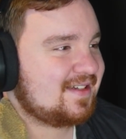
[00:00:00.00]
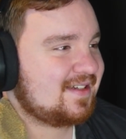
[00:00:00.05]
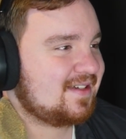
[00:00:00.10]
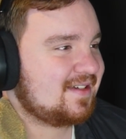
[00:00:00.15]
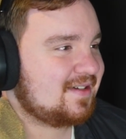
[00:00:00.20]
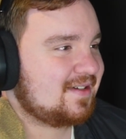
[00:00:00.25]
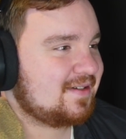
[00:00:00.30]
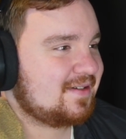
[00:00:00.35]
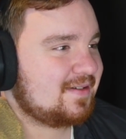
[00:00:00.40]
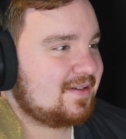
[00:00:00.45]

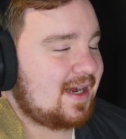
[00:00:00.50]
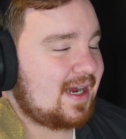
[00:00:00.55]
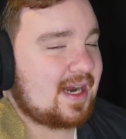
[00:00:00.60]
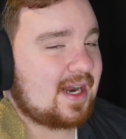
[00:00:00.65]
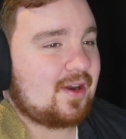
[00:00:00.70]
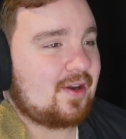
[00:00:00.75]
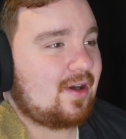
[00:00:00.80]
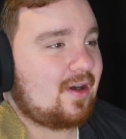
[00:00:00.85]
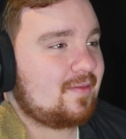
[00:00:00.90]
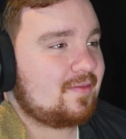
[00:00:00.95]
I don't
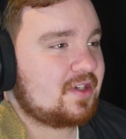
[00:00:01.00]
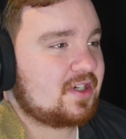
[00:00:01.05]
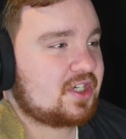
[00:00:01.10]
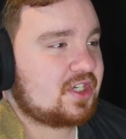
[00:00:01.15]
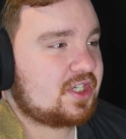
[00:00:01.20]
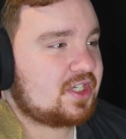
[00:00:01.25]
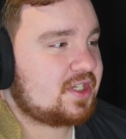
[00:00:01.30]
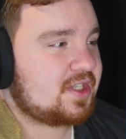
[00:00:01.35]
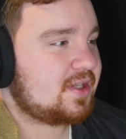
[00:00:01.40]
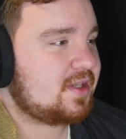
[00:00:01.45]
know. I'm just
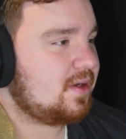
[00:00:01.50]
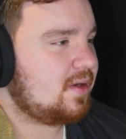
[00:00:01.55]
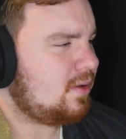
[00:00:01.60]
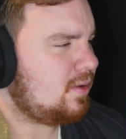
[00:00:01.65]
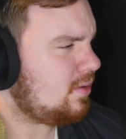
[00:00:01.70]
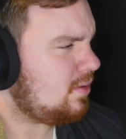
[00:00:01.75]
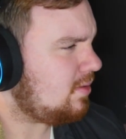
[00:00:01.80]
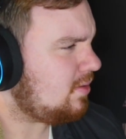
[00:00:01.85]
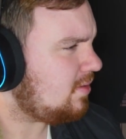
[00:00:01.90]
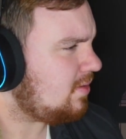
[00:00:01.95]

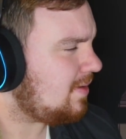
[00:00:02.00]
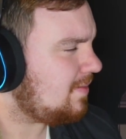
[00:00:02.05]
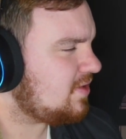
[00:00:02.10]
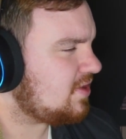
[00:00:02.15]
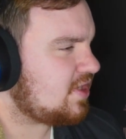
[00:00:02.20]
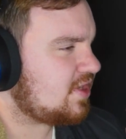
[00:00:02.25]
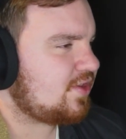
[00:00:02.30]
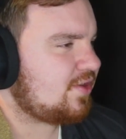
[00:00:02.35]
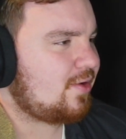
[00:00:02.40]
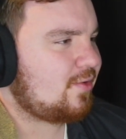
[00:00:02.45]

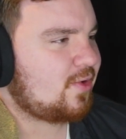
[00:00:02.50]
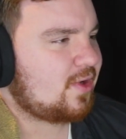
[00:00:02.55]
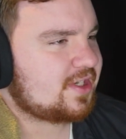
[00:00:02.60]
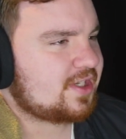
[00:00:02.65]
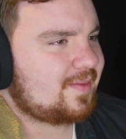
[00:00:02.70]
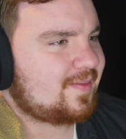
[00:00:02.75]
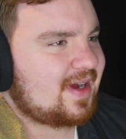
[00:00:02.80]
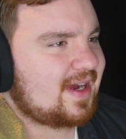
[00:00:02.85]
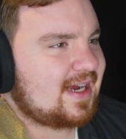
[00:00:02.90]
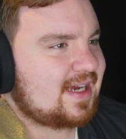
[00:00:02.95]
throwing words up
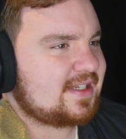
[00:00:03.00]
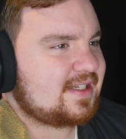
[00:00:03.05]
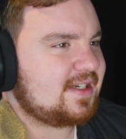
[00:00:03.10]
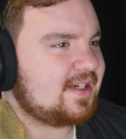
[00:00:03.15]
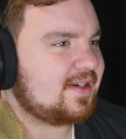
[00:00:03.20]
my ass here.